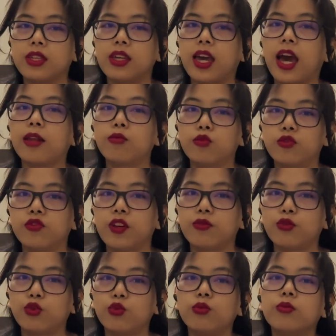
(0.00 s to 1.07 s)
She had moved
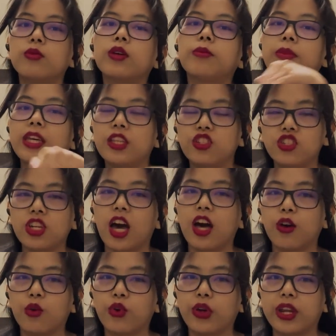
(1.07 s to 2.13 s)
up to the main
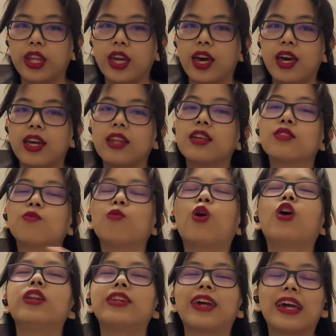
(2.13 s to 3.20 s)
Chicago area in a
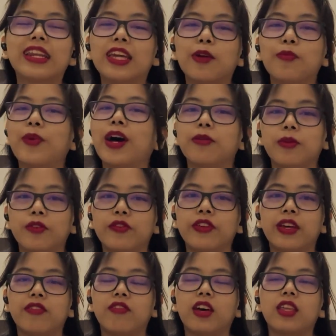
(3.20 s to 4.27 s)
small tiny apartment with
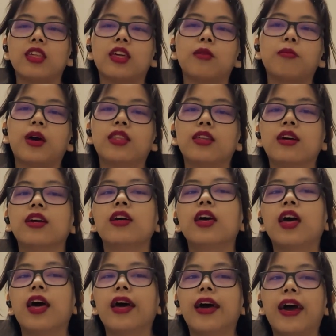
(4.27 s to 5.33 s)
her father and mother.
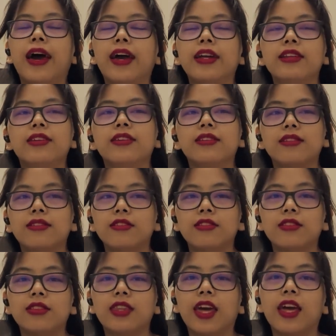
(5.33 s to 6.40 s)
And
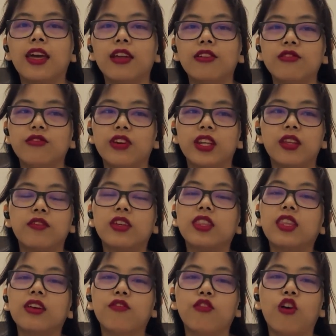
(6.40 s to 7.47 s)
there, whenever
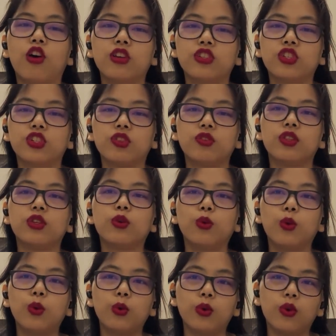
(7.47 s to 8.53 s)
they fought, she will
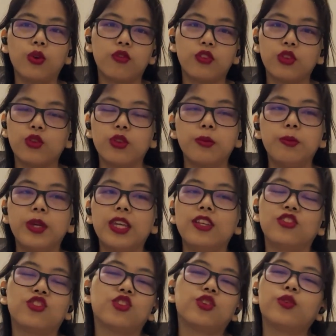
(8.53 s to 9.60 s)
go over to the beach,
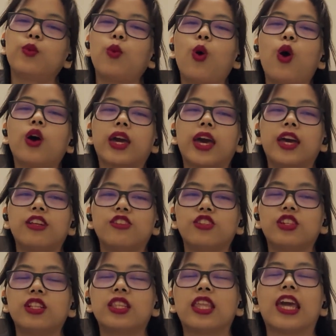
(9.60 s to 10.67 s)
she'll walk and
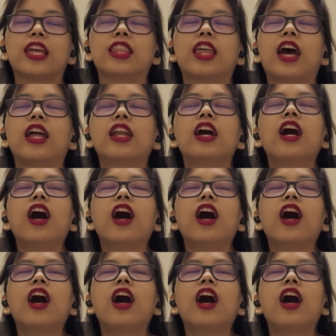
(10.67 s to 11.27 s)
she'll think that